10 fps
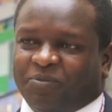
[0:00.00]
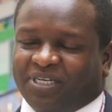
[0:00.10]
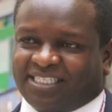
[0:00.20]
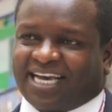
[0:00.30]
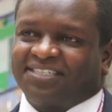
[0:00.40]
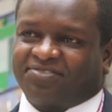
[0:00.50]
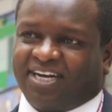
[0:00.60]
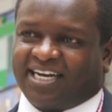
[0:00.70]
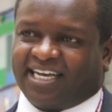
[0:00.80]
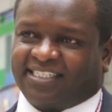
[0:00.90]
discuss
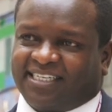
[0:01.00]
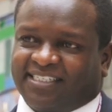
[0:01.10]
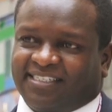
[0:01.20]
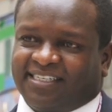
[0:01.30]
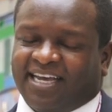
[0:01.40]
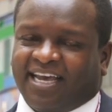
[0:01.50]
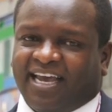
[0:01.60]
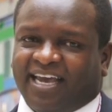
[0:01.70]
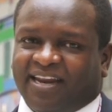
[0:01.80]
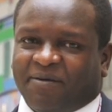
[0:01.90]
real cases
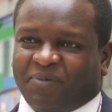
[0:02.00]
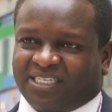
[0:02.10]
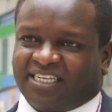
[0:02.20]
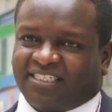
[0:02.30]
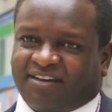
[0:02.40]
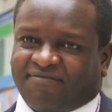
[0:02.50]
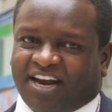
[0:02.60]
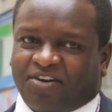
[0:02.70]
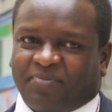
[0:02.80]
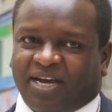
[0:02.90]
in a business
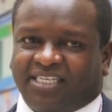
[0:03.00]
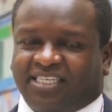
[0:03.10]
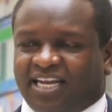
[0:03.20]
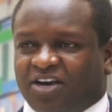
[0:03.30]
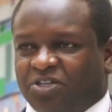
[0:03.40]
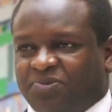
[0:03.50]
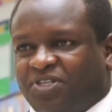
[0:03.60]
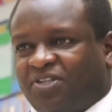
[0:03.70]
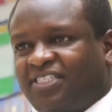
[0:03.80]
environment, in a hospital